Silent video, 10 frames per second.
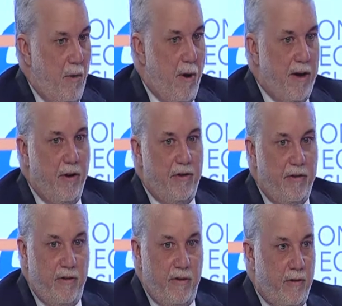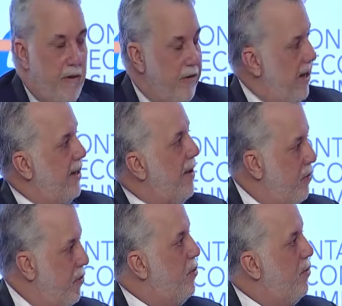what does the state
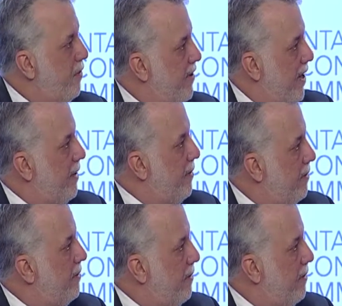have to do with selling